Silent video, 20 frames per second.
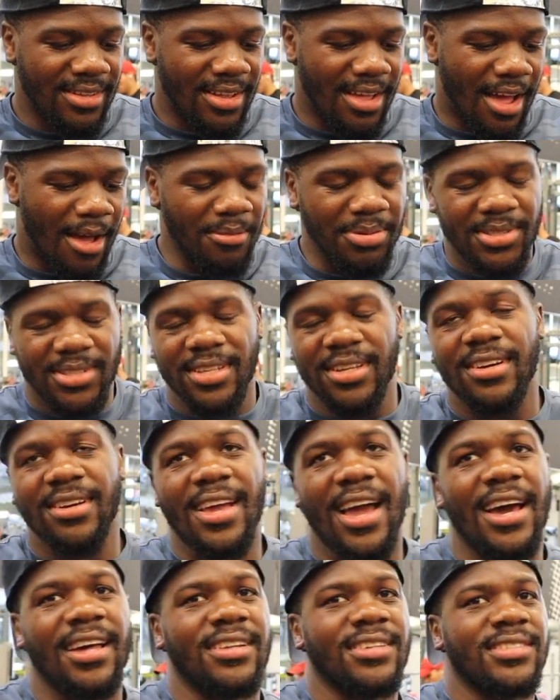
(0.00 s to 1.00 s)
I'm still
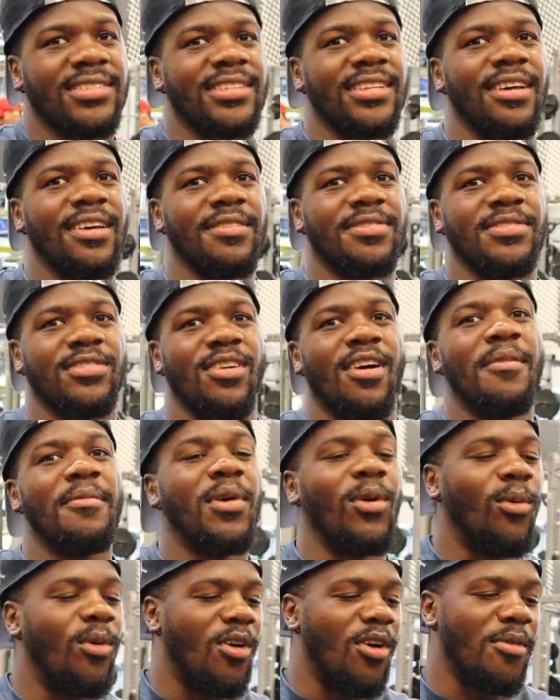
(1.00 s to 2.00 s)
kind of stiff, so I'm
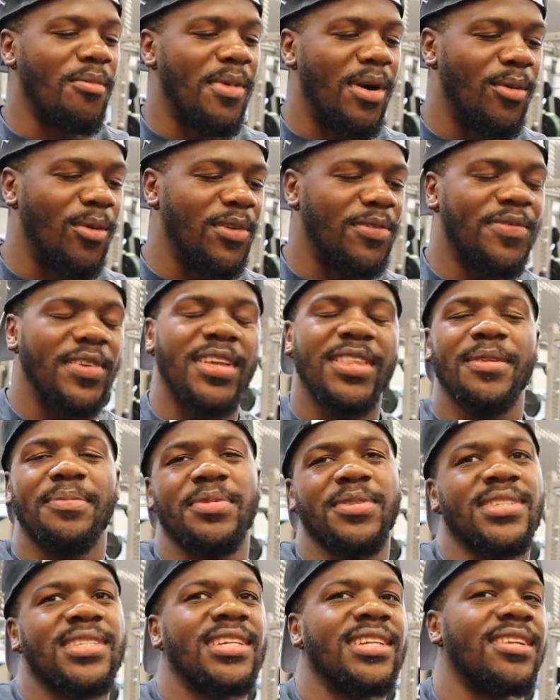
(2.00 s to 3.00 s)
gonna warm up with
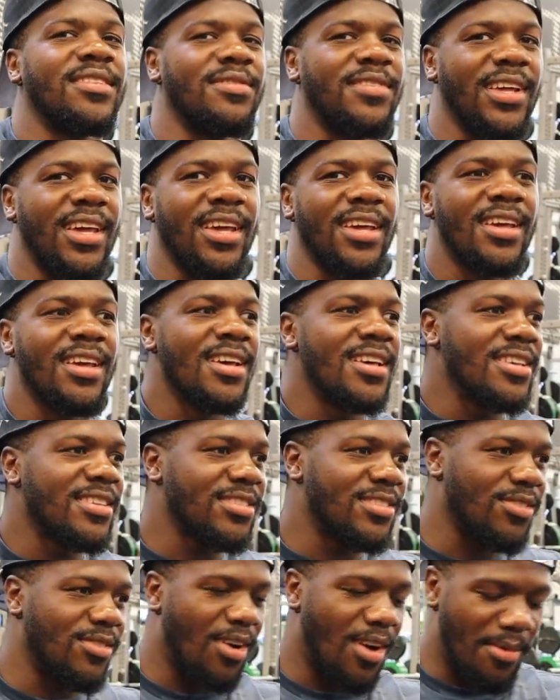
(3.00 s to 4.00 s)
50% of that.
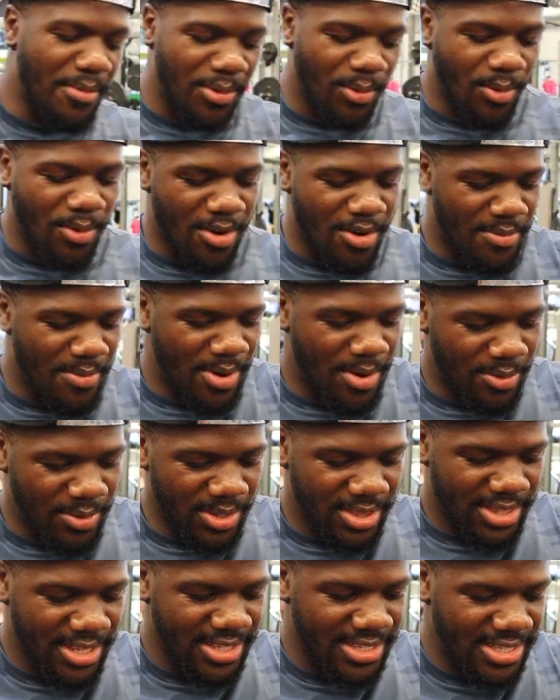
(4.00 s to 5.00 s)
So I'm gonna warm up
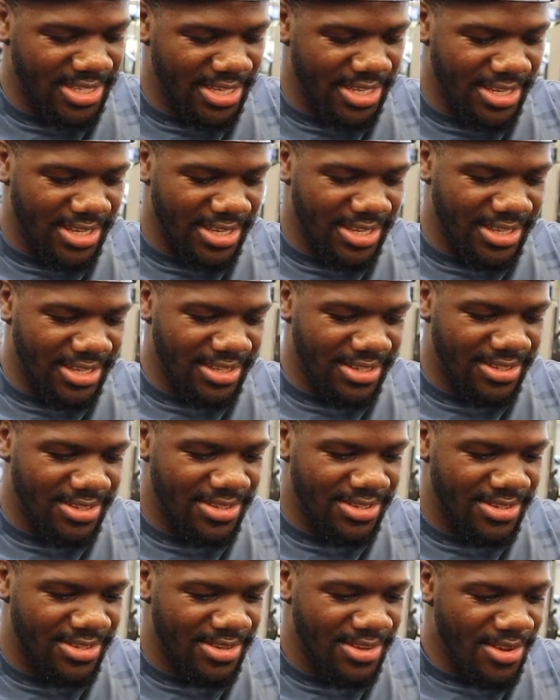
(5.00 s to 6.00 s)
with, this
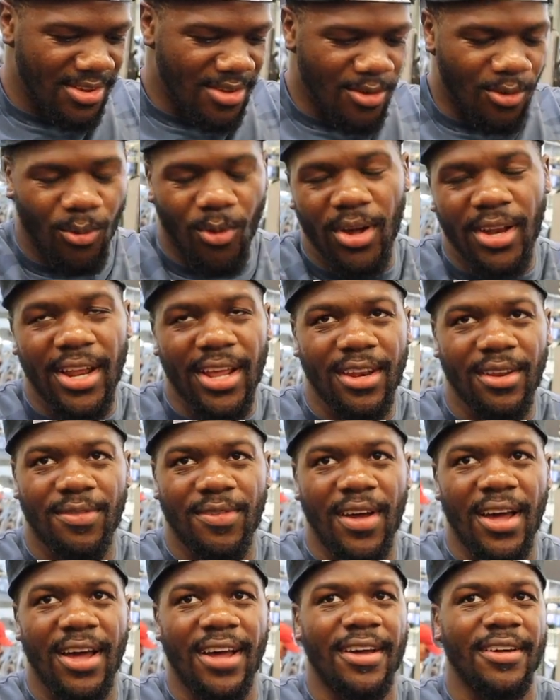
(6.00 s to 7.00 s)
is
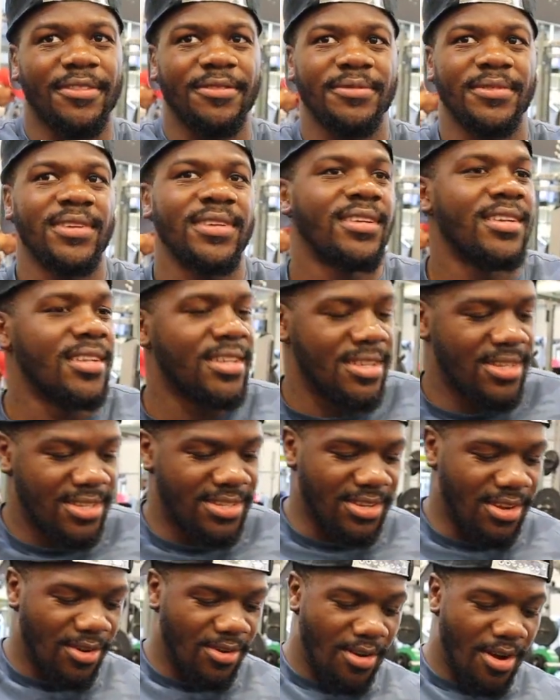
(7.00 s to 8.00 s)
185.
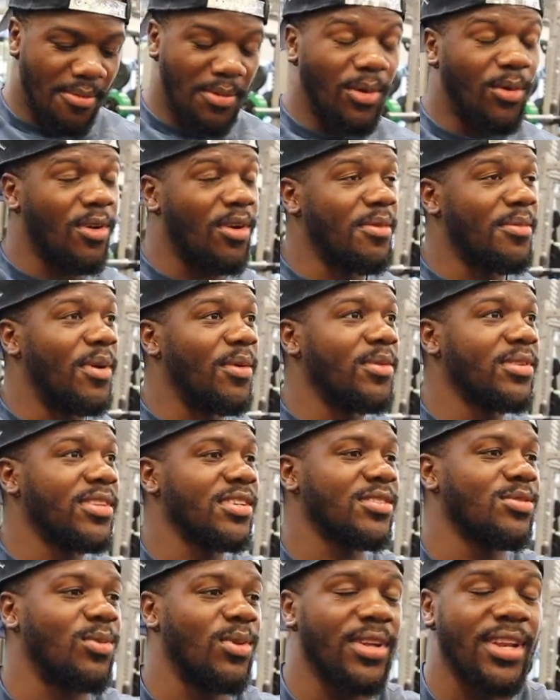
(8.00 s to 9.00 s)
So I'm gonna warm up with
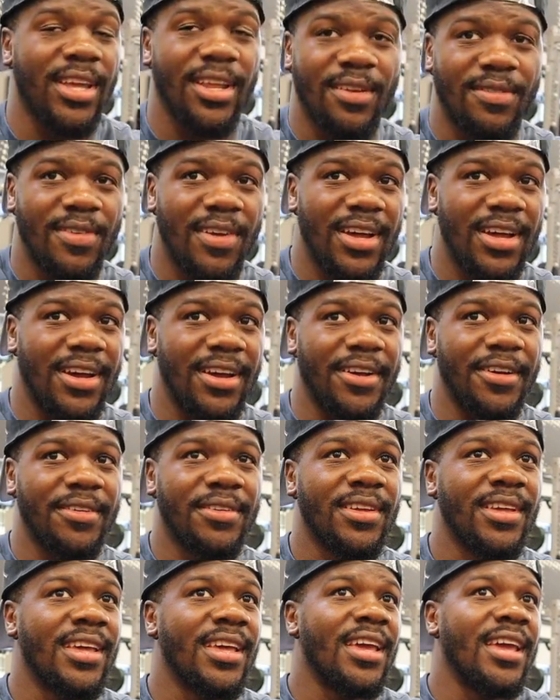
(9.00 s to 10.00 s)
this 185,
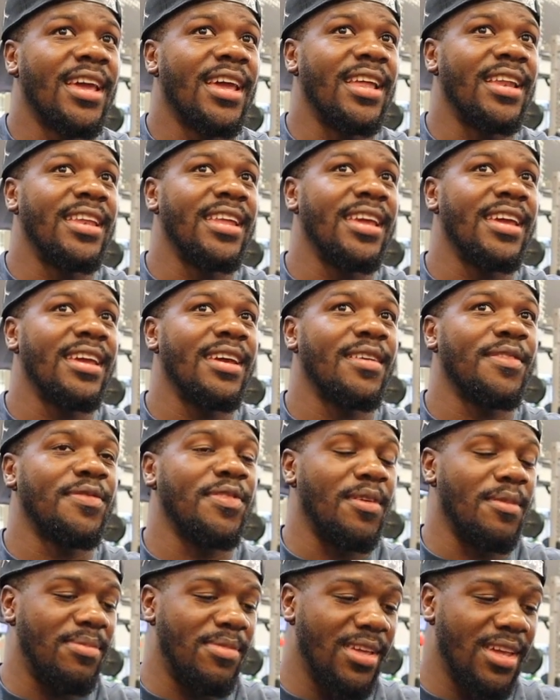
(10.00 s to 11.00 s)
and then
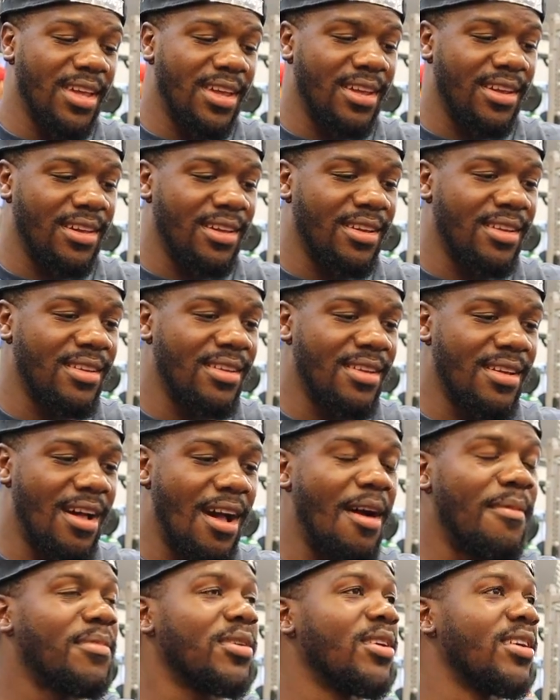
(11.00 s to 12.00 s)
from then,
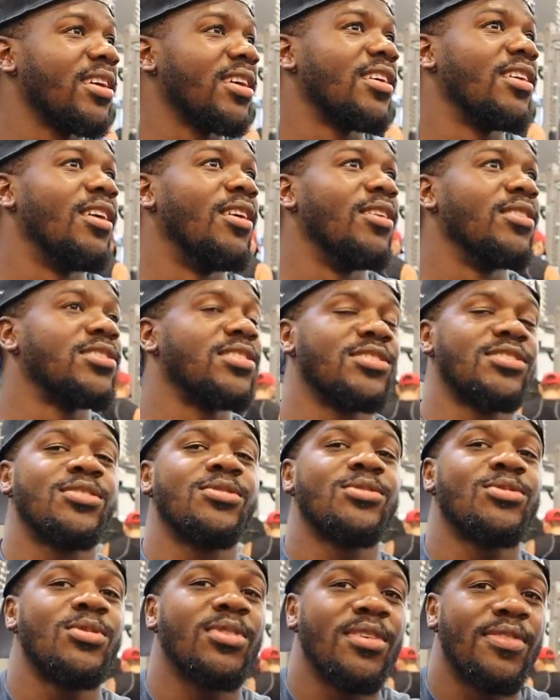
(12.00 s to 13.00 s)
I'm gonna go to
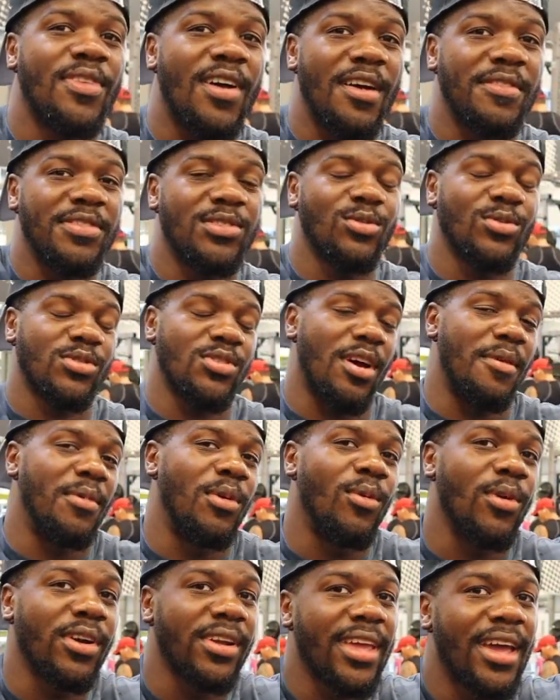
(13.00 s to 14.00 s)
225, which I'm
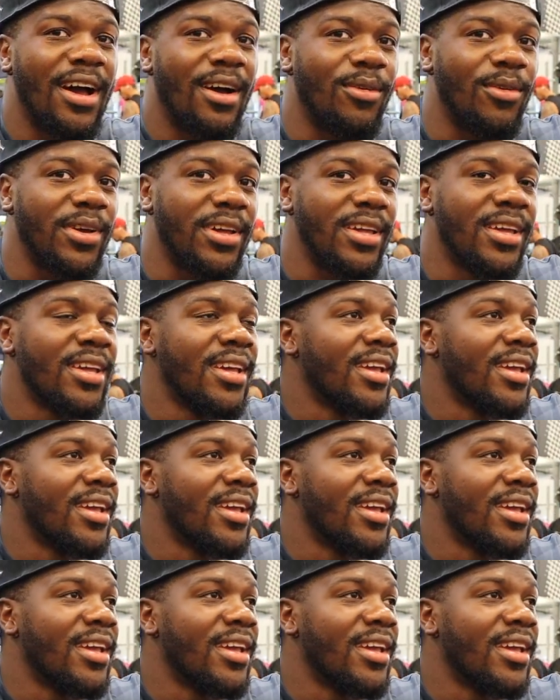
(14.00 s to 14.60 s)
gonna work out with.